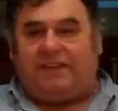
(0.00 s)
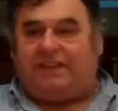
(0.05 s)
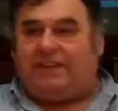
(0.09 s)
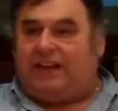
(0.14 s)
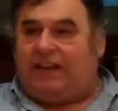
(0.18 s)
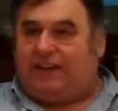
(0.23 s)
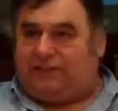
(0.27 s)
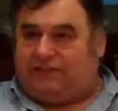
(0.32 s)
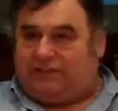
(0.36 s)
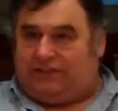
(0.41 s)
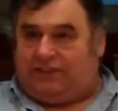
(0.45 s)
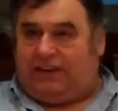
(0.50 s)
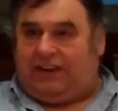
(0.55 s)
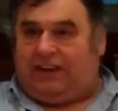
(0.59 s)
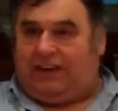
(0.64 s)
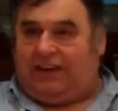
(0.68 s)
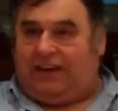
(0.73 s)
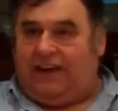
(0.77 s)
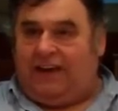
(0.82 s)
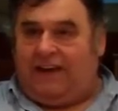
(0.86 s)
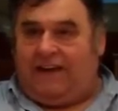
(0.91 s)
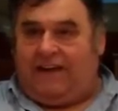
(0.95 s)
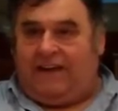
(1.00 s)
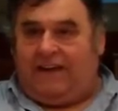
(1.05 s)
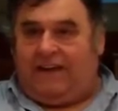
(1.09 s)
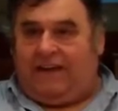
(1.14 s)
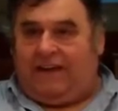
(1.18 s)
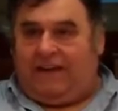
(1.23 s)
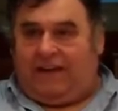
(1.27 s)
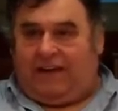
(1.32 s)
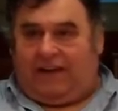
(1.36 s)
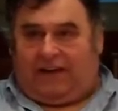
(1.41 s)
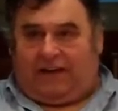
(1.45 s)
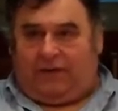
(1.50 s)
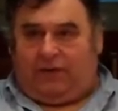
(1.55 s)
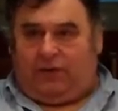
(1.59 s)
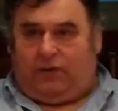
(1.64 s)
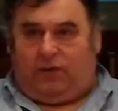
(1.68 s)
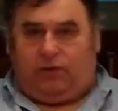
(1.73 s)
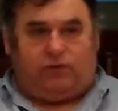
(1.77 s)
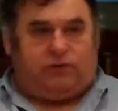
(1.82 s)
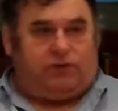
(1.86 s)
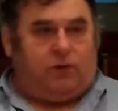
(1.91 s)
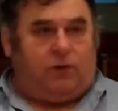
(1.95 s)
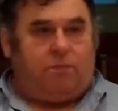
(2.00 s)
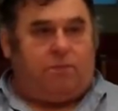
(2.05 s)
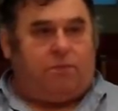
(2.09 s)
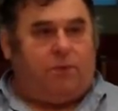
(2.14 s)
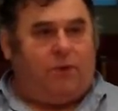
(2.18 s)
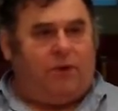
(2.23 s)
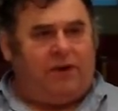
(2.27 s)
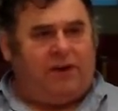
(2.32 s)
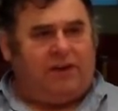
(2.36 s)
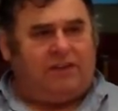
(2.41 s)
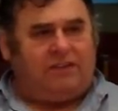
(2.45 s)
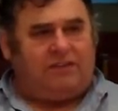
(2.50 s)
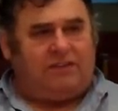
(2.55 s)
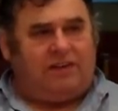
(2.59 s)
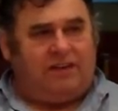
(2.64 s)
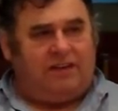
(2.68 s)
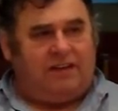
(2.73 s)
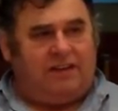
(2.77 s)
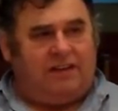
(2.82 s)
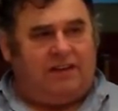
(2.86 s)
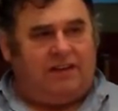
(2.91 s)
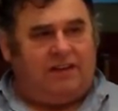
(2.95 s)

in the Dead Sea. You're so buoyant.